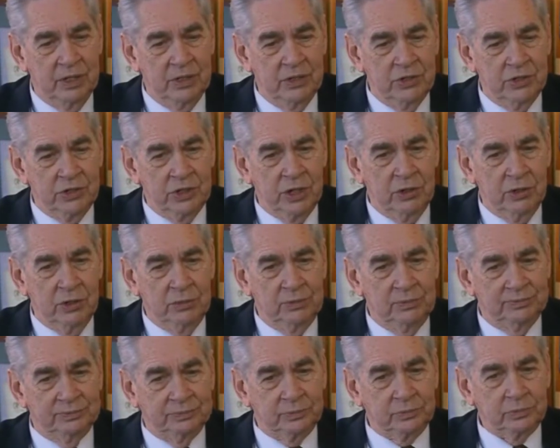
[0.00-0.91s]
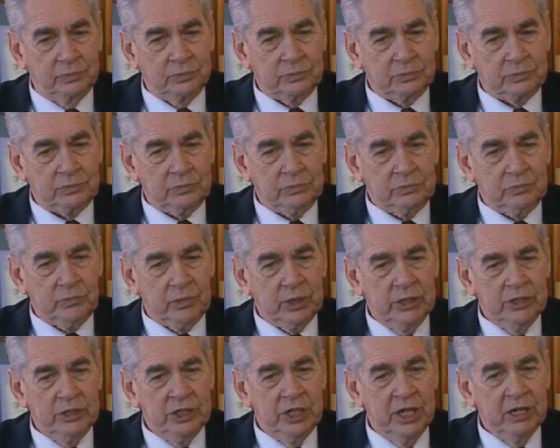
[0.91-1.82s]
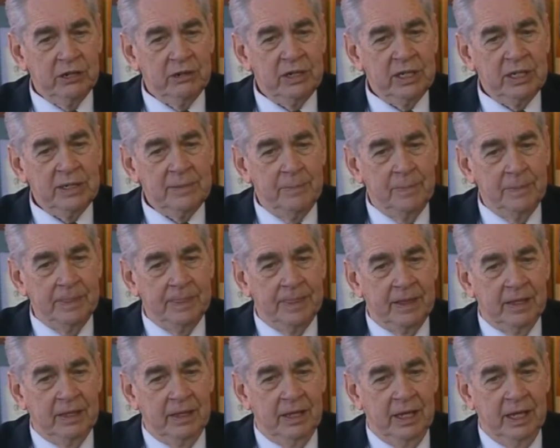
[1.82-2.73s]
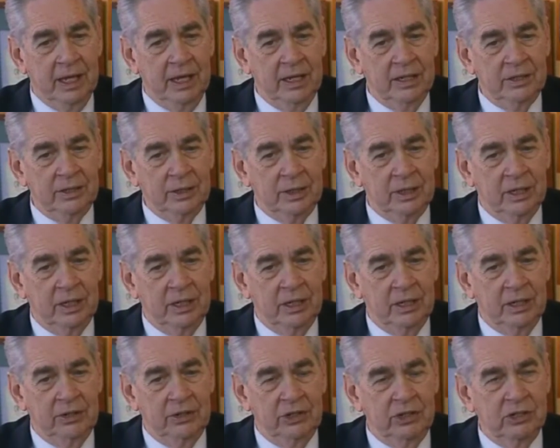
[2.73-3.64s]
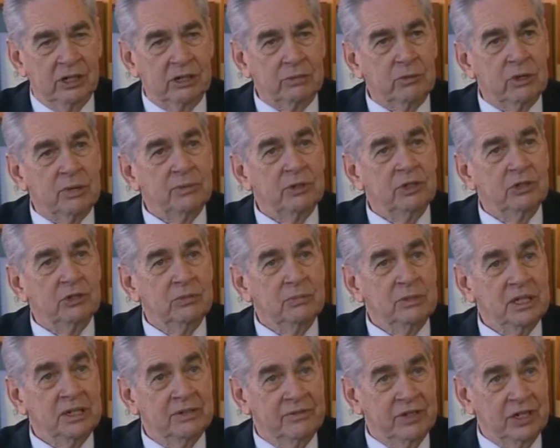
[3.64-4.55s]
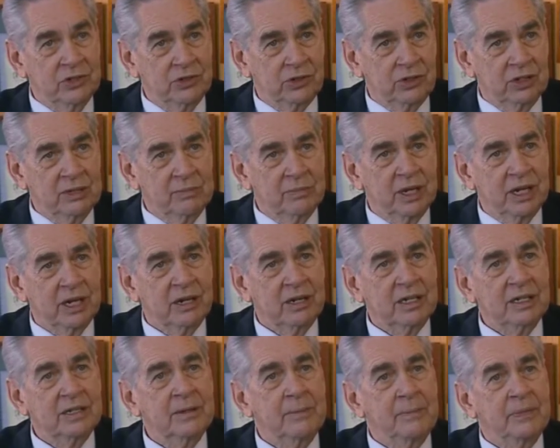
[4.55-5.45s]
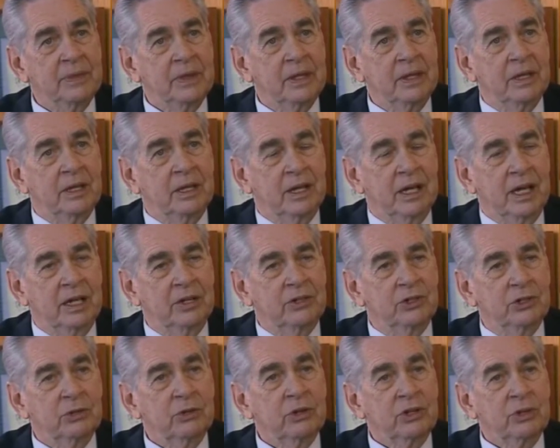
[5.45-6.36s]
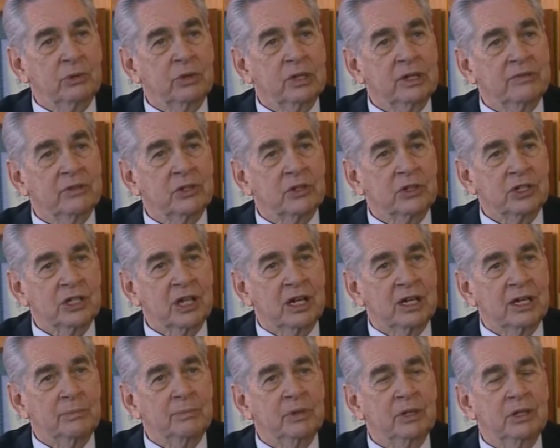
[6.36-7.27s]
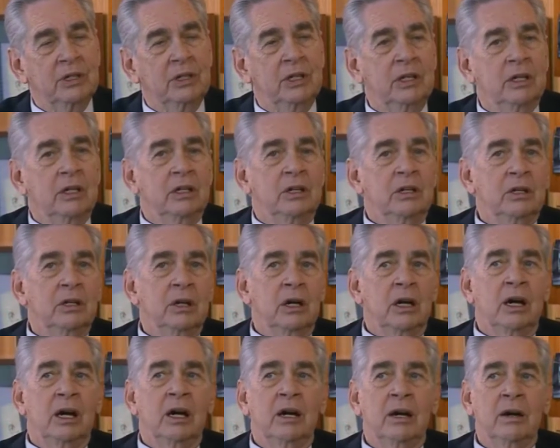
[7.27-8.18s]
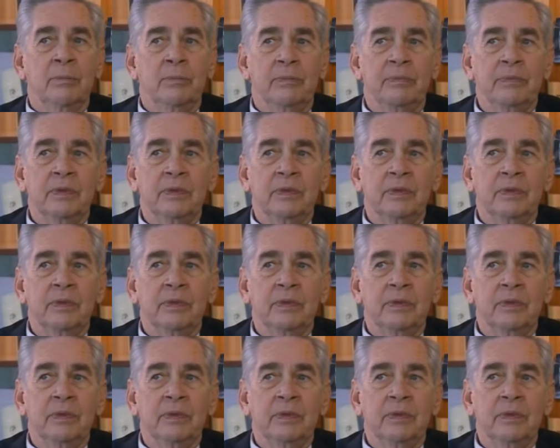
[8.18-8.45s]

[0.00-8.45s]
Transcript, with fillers: So Terry and uh, the young woman whom he eventually married and two or three of us set up uh,